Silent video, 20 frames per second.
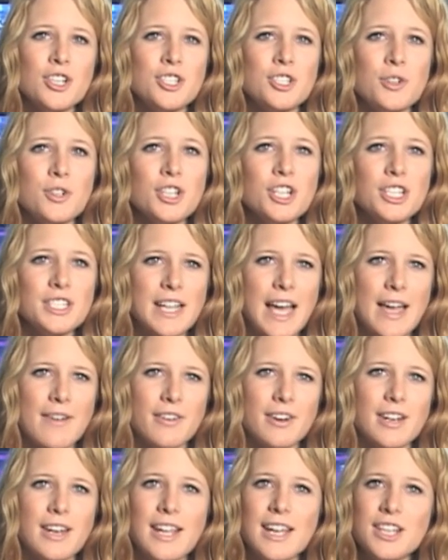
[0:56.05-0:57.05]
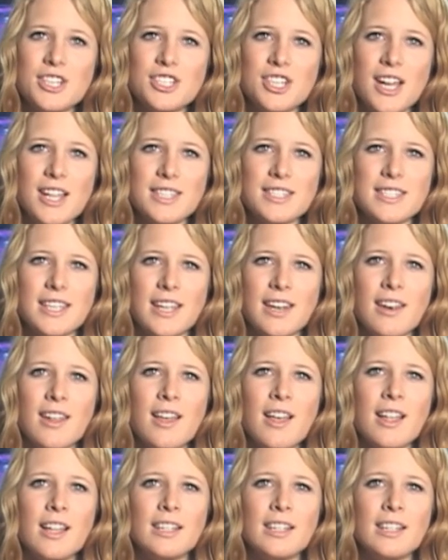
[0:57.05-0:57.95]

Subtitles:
Junior diver Nick Johnson